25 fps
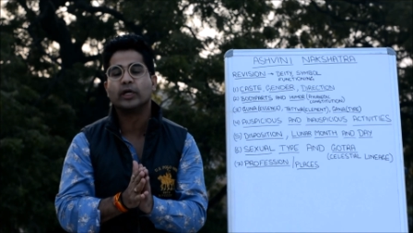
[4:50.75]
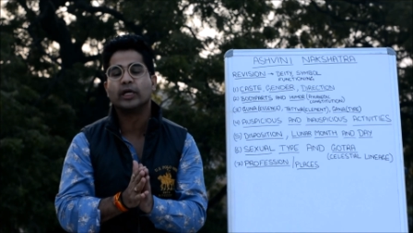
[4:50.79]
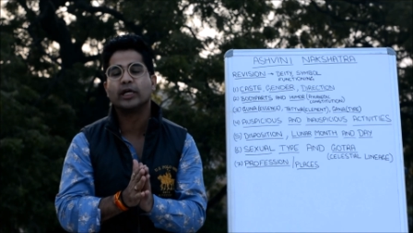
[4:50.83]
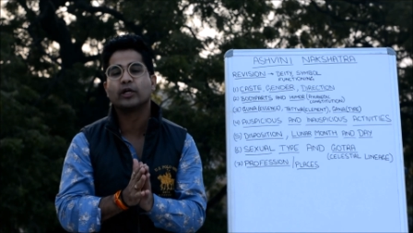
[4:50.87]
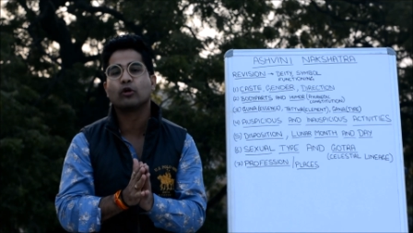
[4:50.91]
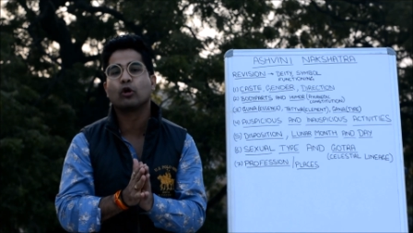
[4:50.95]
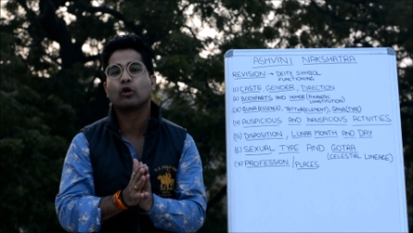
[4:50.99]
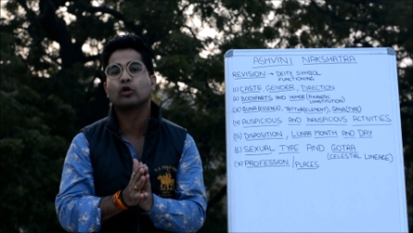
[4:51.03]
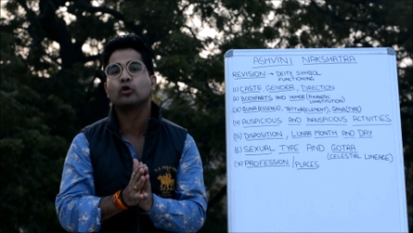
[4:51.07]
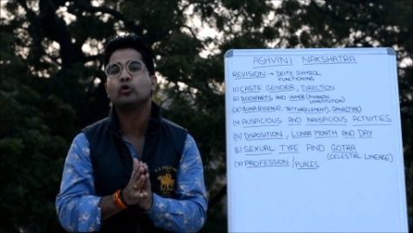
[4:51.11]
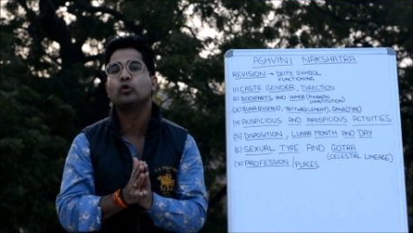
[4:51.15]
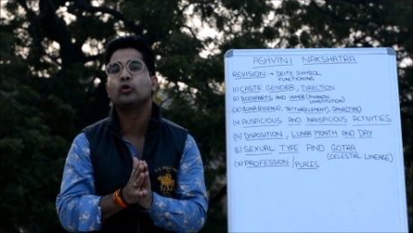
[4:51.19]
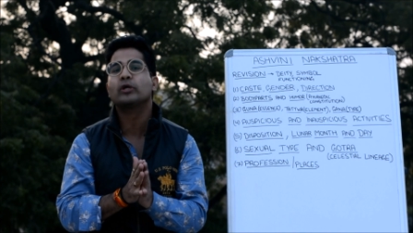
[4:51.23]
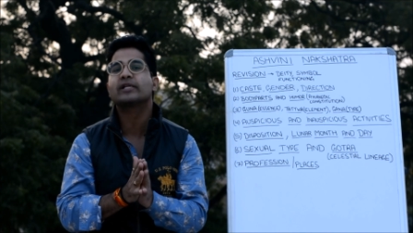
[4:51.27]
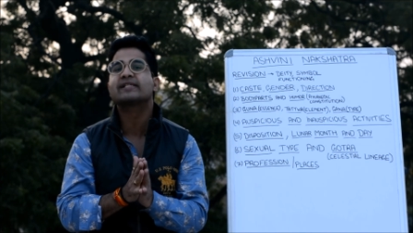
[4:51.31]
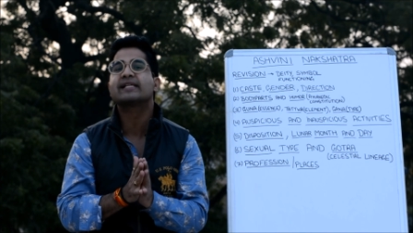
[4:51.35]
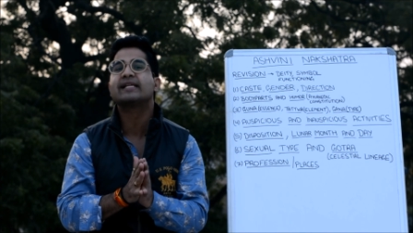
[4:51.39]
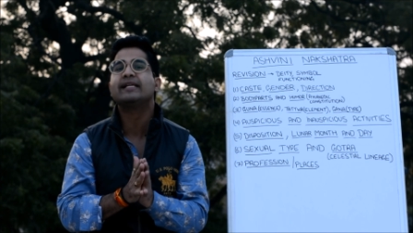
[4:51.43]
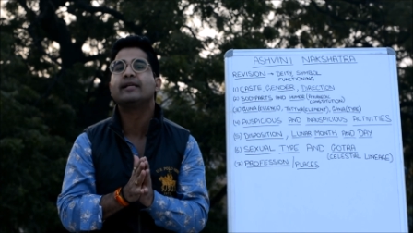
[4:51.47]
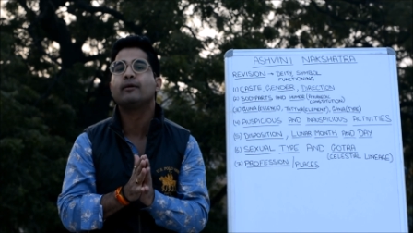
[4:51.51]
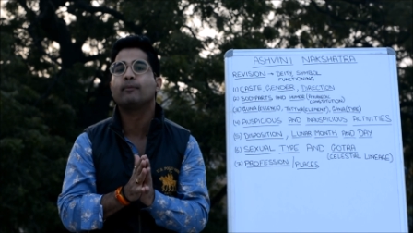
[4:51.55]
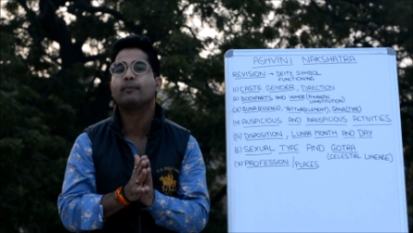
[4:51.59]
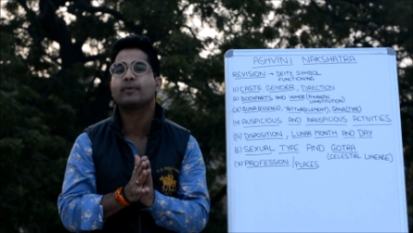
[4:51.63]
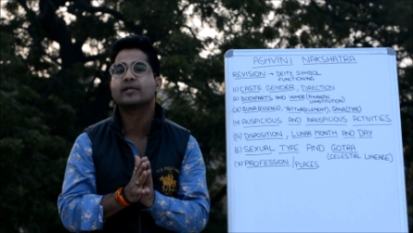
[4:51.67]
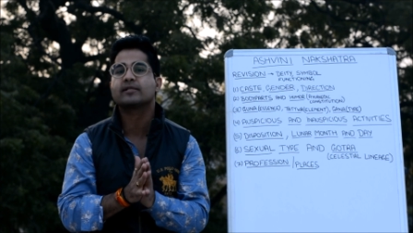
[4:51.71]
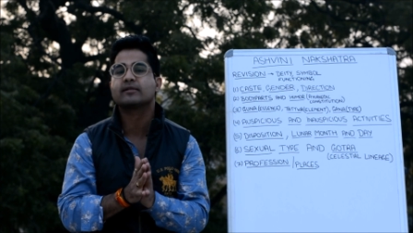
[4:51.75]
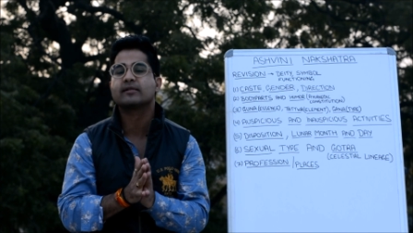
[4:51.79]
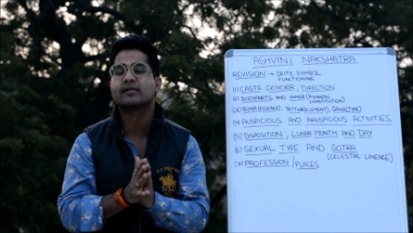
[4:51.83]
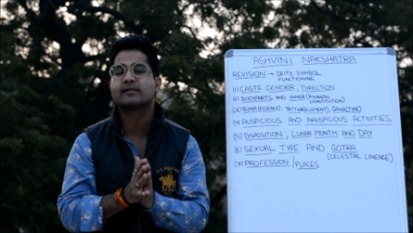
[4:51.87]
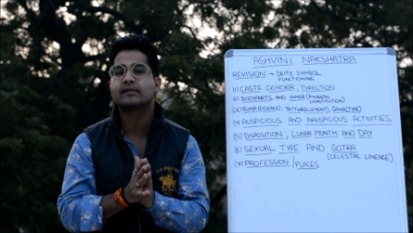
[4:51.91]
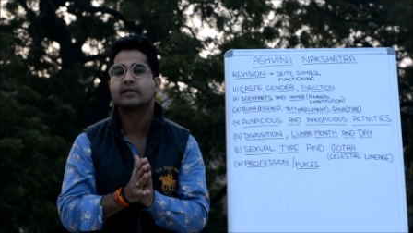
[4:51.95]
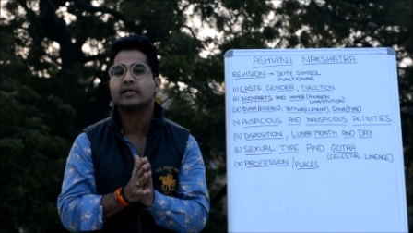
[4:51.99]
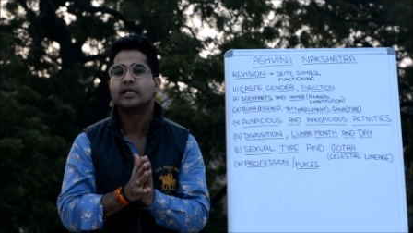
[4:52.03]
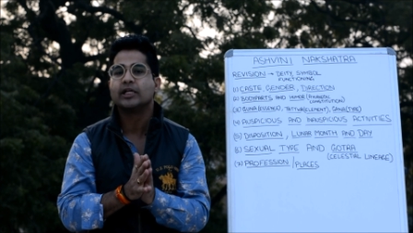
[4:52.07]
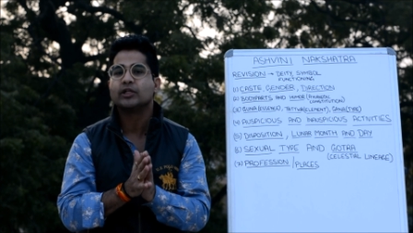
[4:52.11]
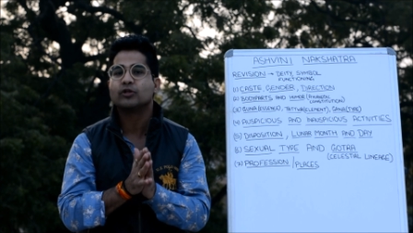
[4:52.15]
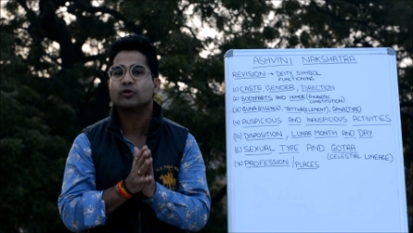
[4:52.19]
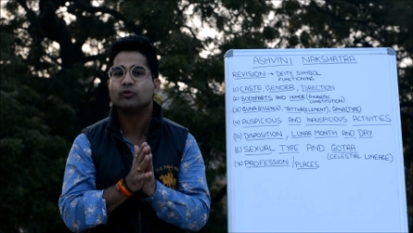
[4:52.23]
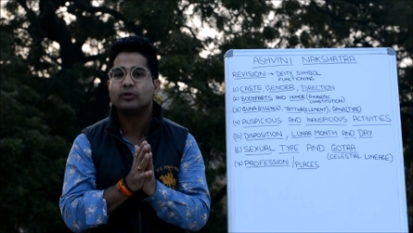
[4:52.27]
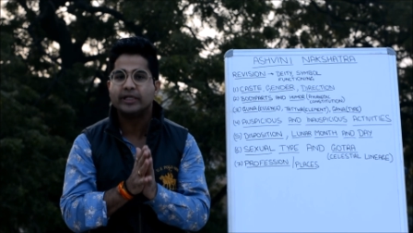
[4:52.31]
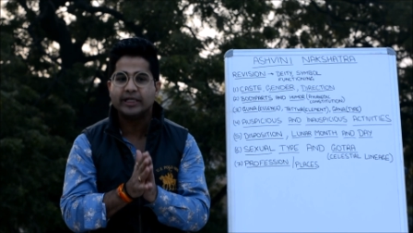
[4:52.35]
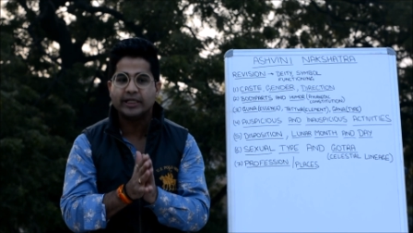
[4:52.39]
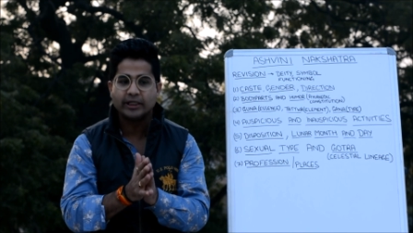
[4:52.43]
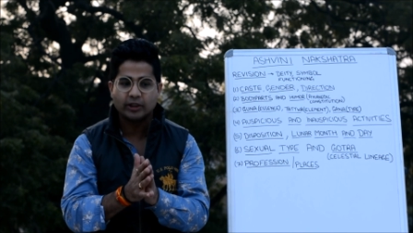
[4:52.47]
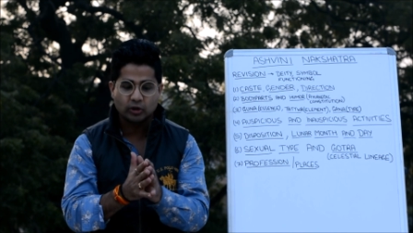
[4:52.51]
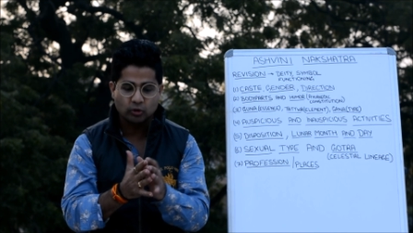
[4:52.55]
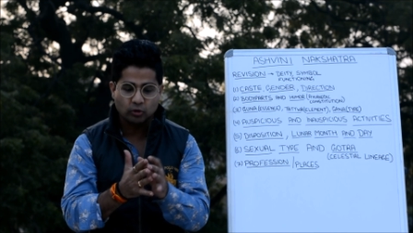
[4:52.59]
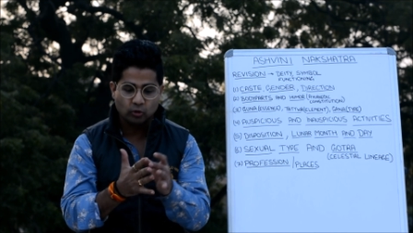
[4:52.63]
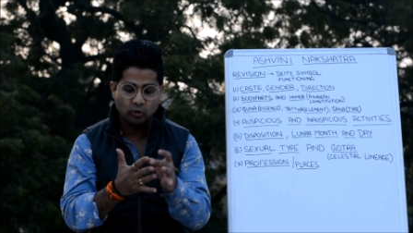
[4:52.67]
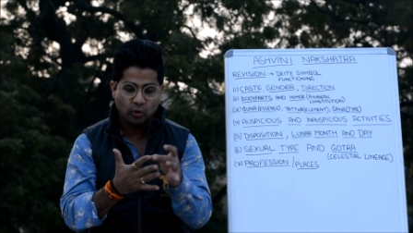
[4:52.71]
in order to excel in business, you
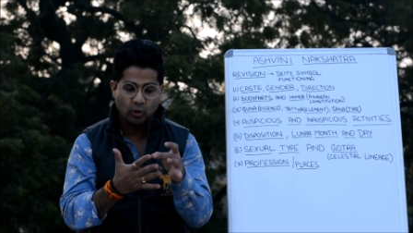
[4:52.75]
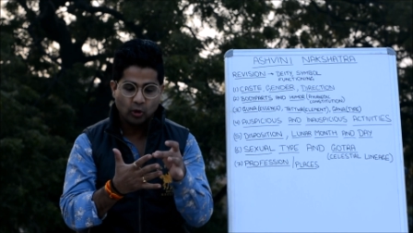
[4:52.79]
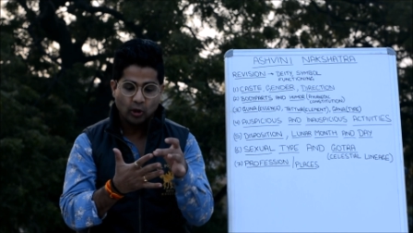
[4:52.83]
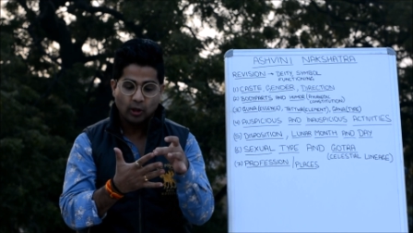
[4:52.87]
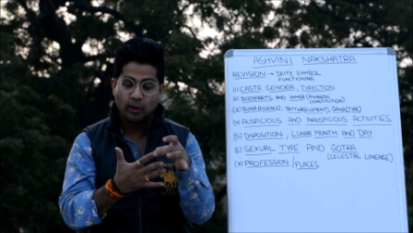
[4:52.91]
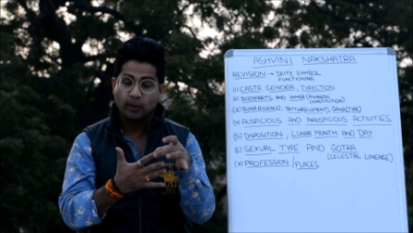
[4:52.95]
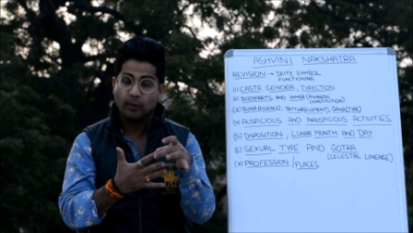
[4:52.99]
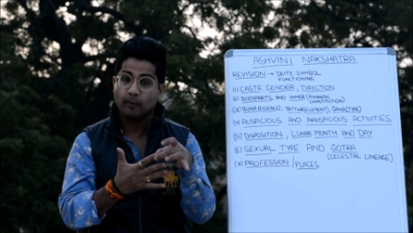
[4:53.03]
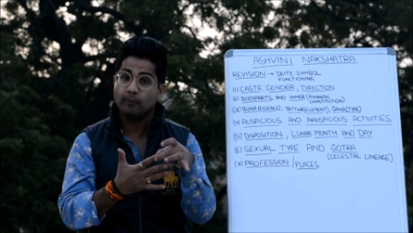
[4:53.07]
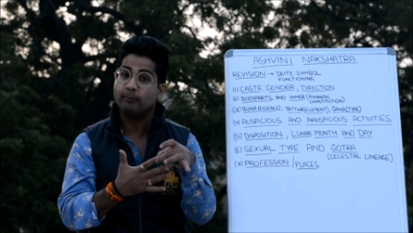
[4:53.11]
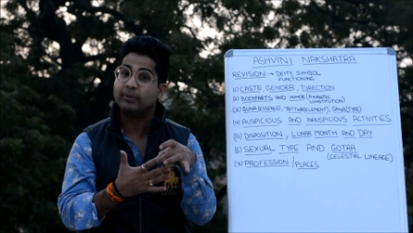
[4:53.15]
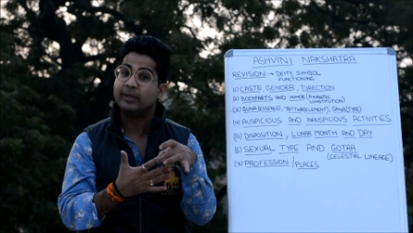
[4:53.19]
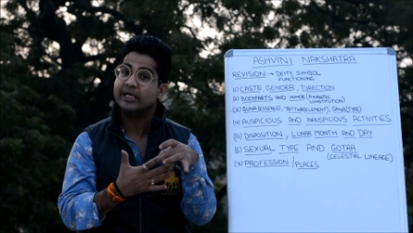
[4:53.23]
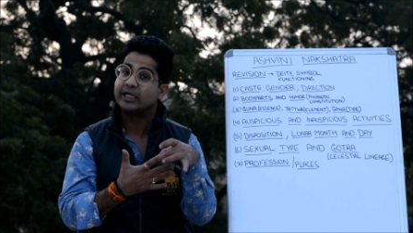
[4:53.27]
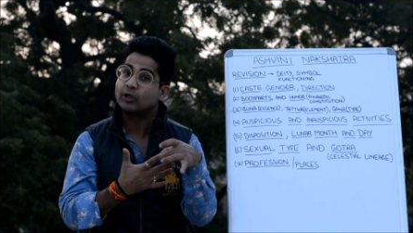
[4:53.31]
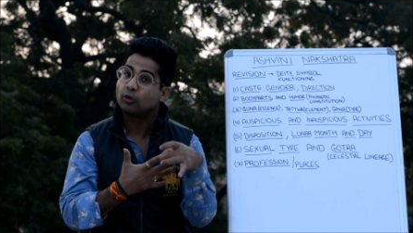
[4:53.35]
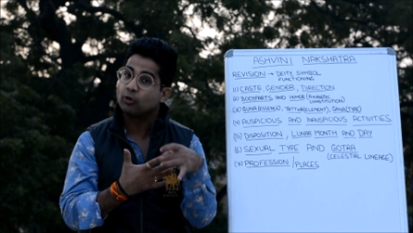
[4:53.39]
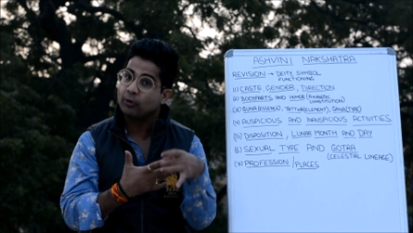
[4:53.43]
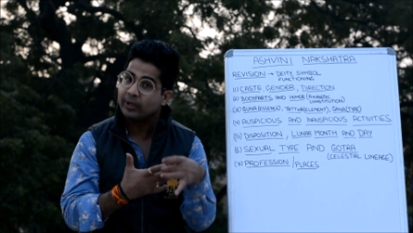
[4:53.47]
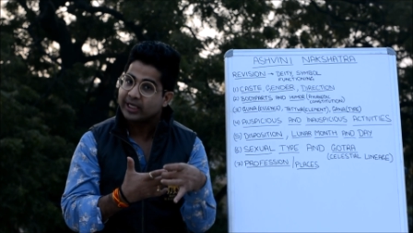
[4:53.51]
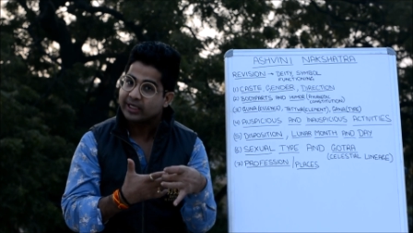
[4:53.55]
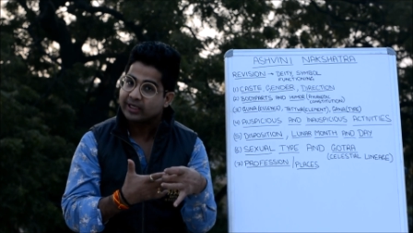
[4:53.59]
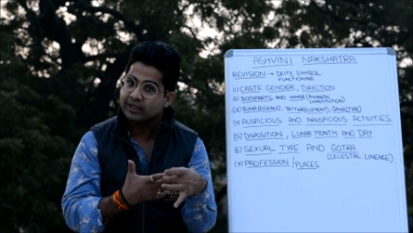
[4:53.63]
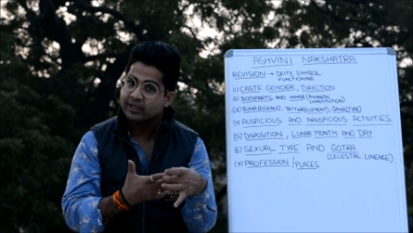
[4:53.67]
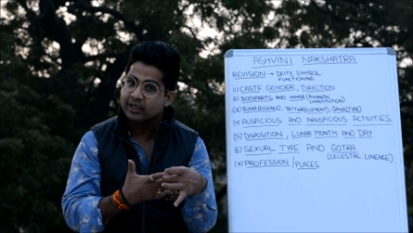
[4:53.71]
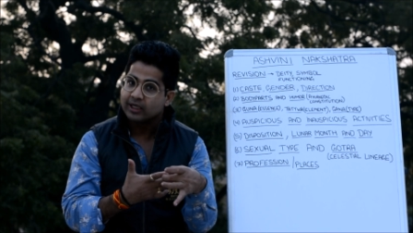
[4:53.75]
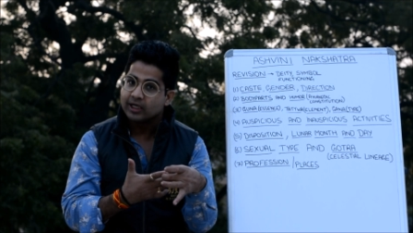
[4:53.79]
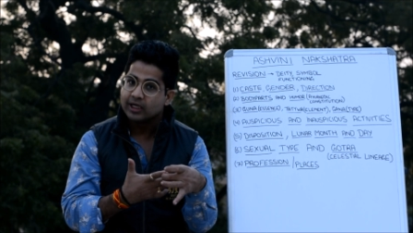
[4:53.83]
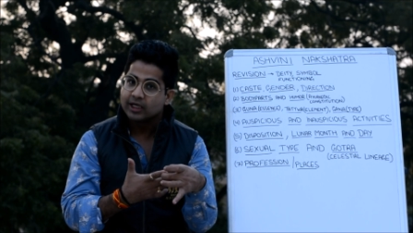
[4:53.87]
need to be quick,